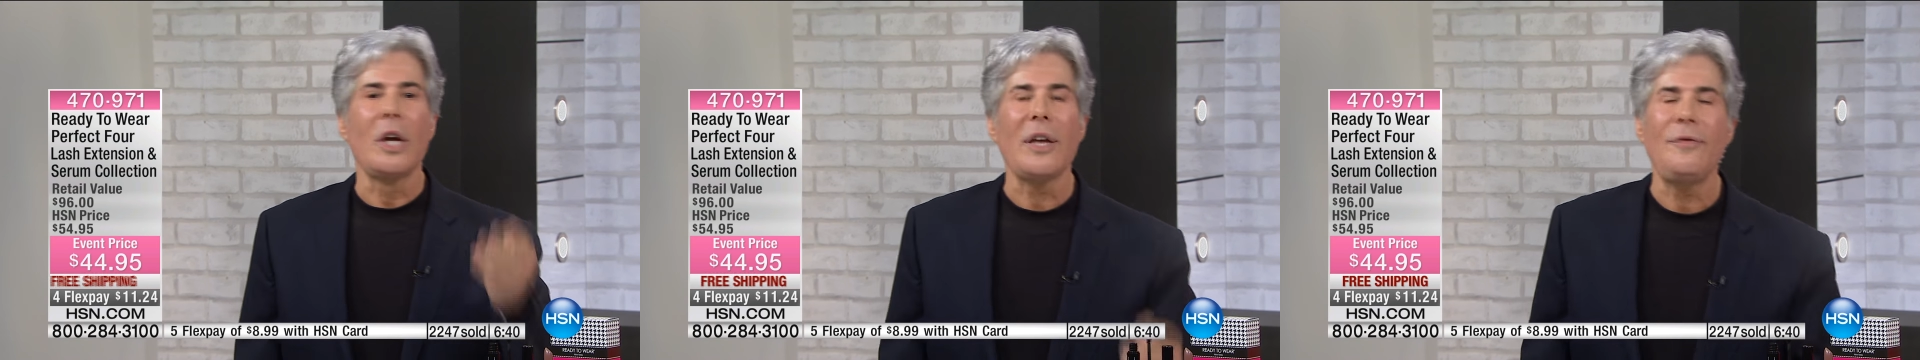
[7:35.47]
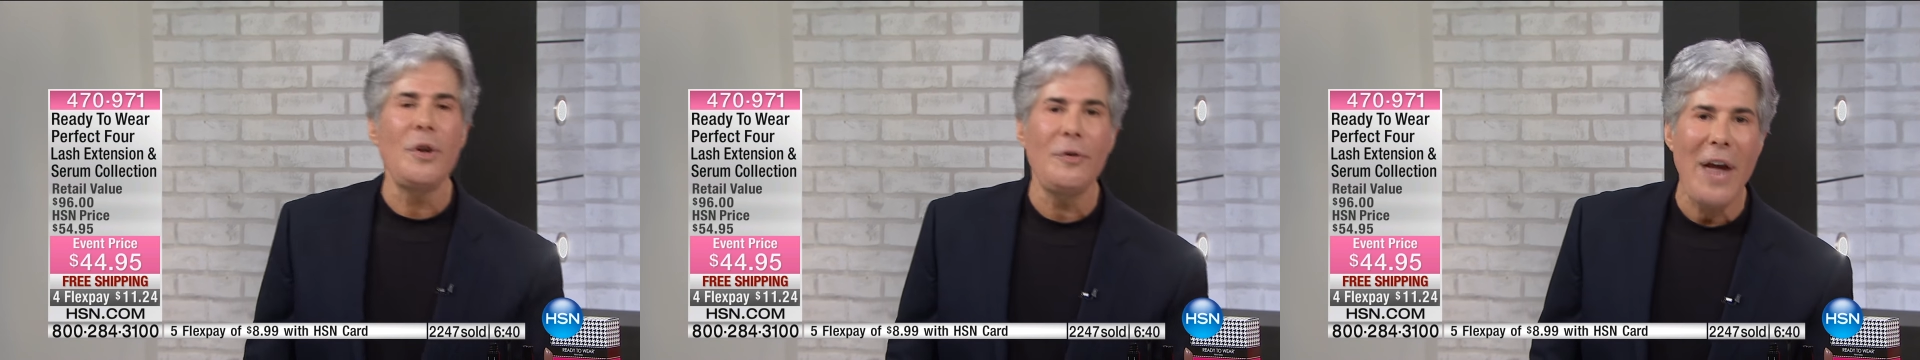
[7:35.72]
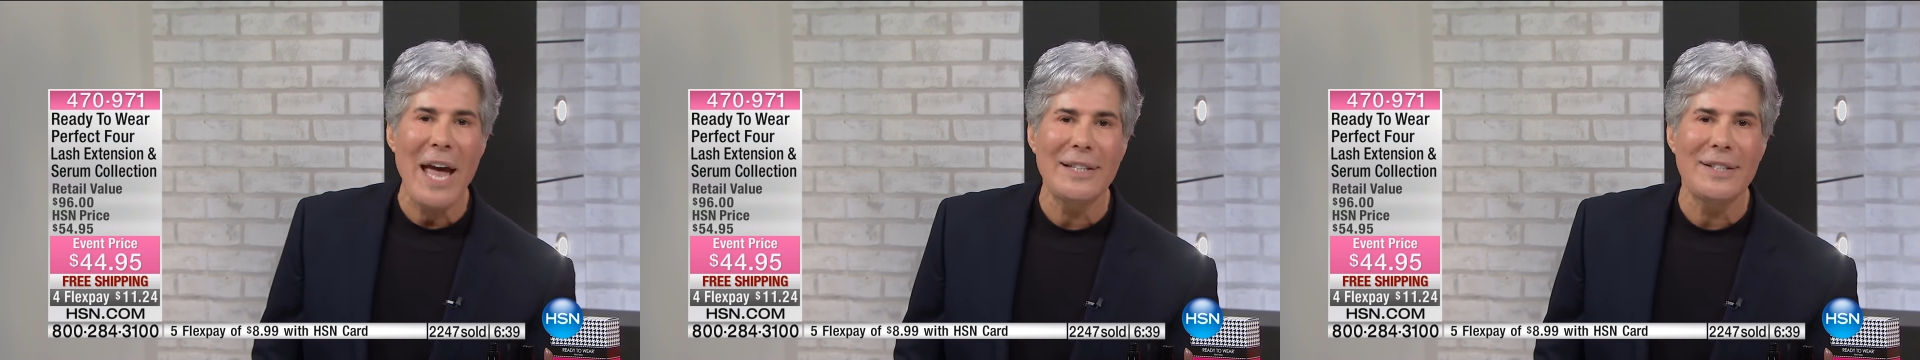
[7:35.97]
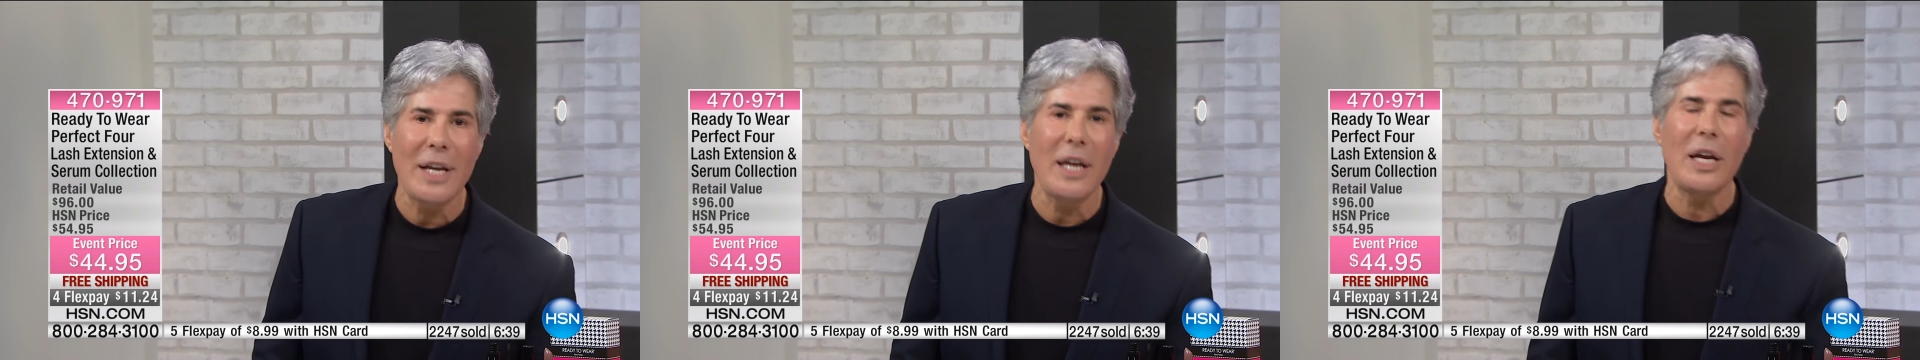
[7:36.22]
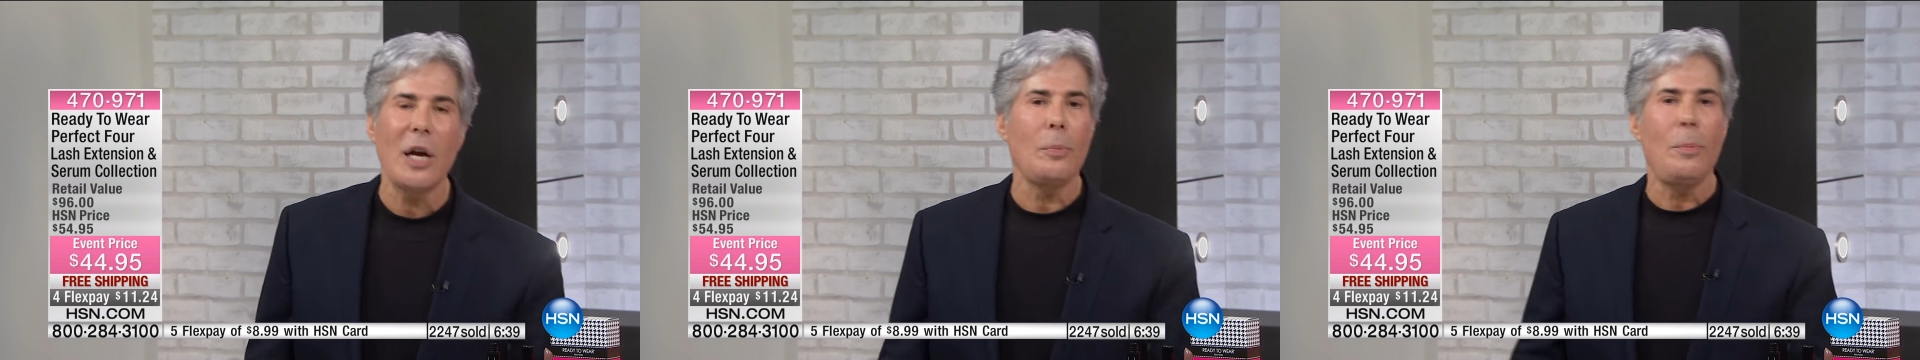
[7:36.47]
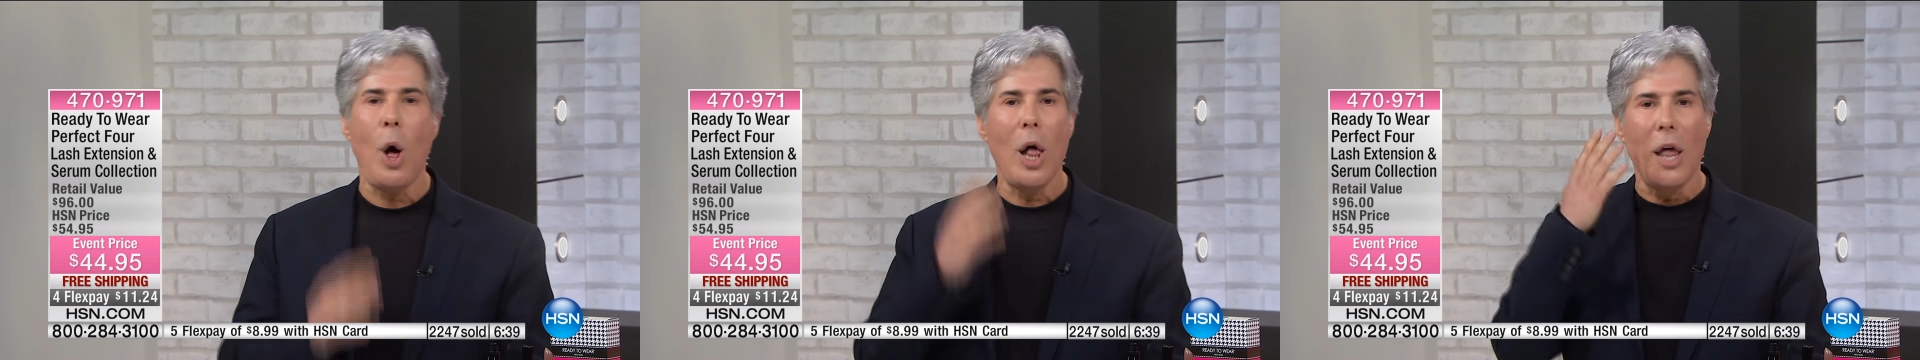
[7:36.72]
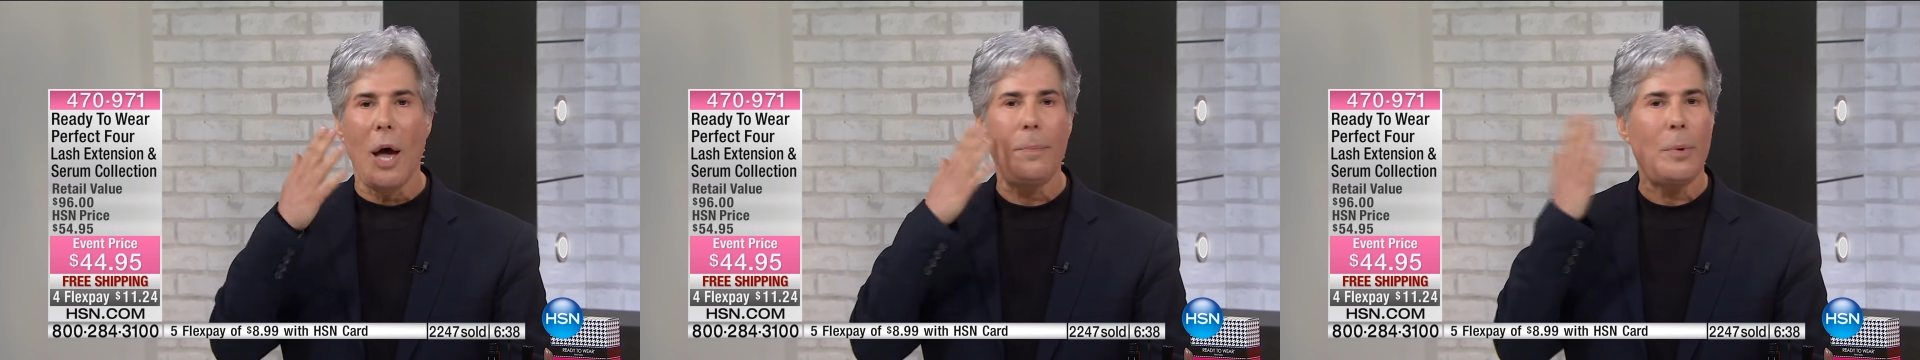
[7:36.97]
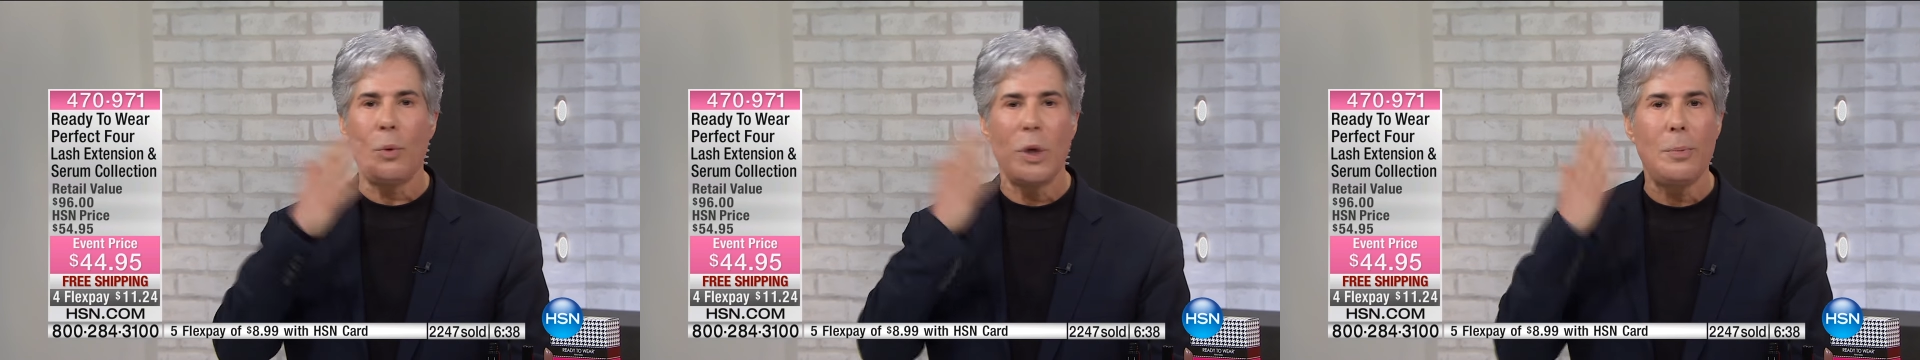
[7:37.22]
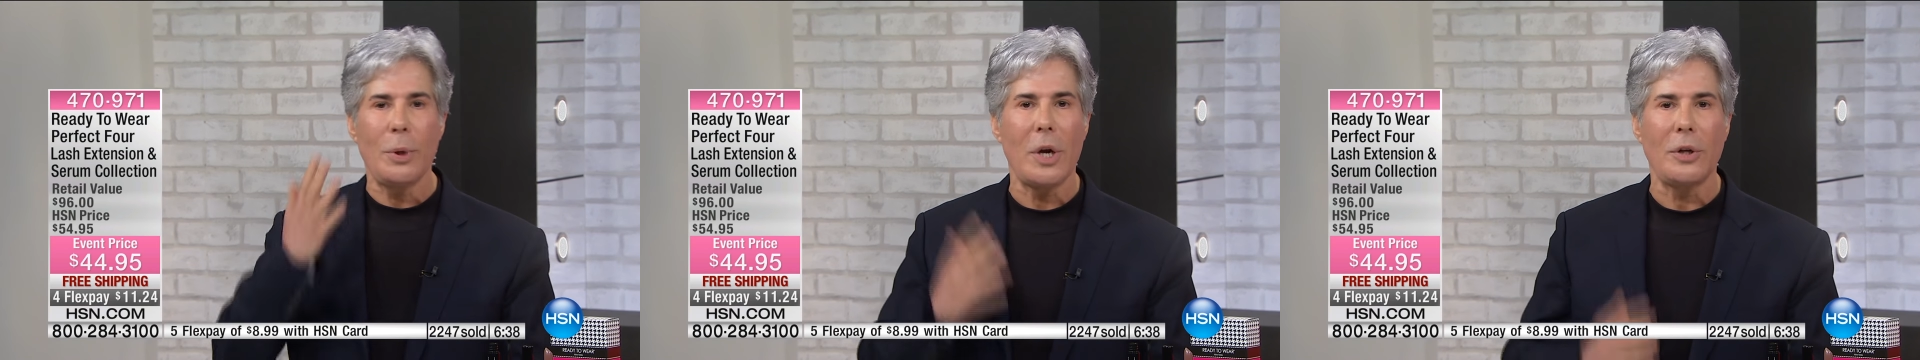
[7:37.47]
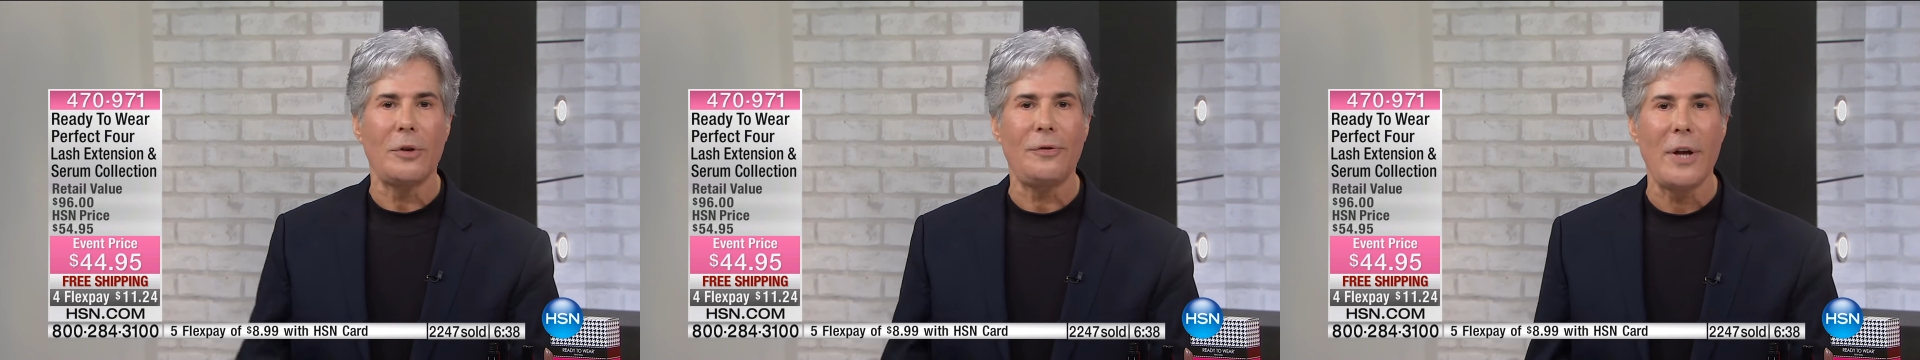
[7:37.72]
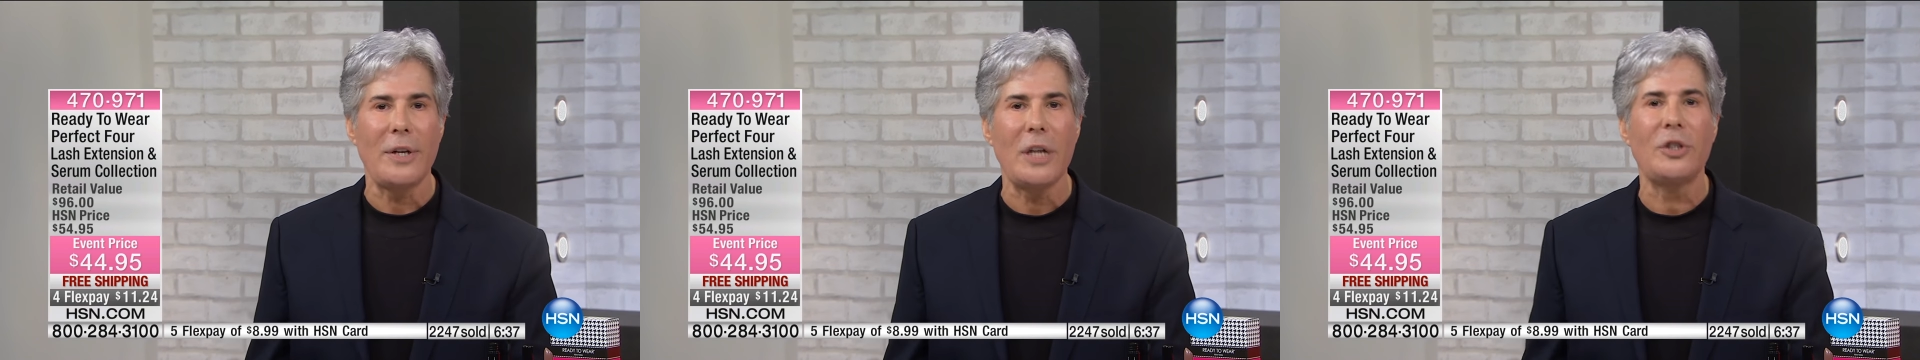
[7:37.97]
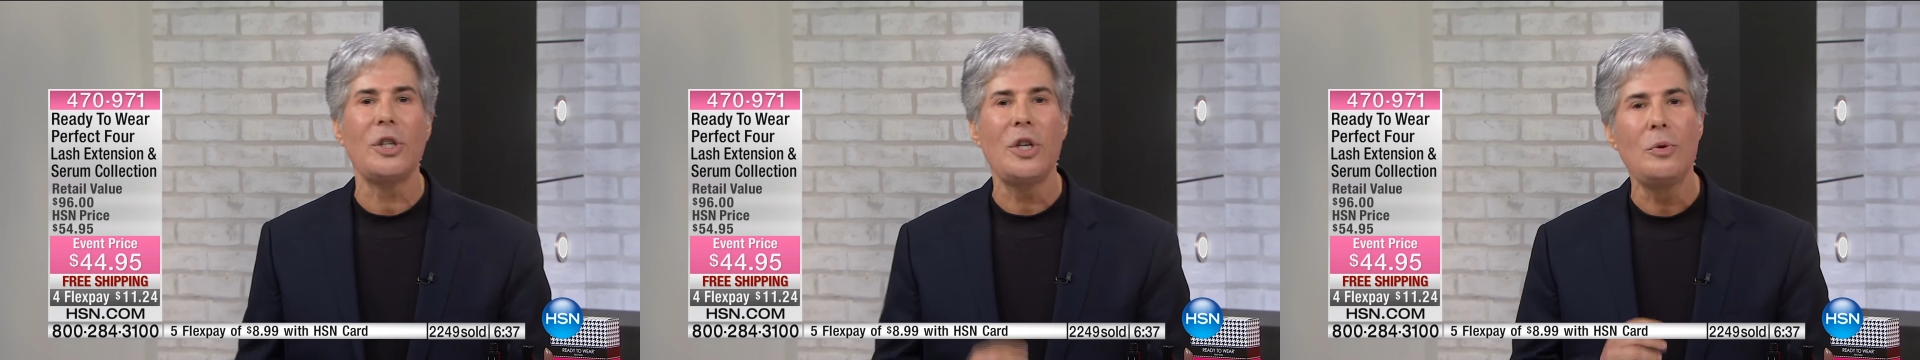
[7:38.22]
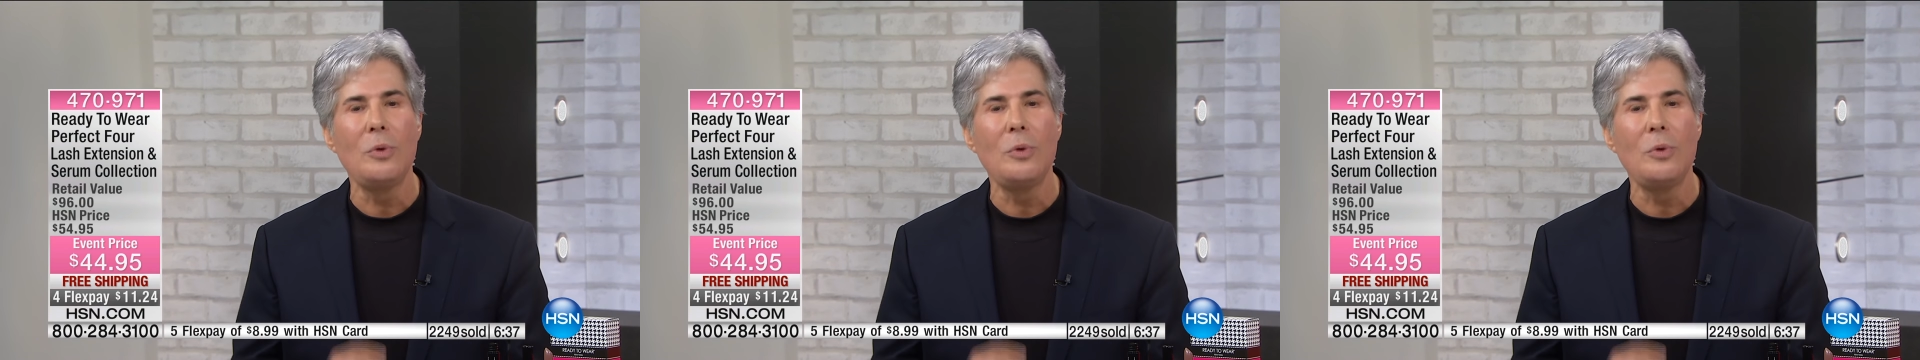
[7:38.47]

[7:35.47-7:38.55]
Look, if you've had skincare ball up when you put on your foundation,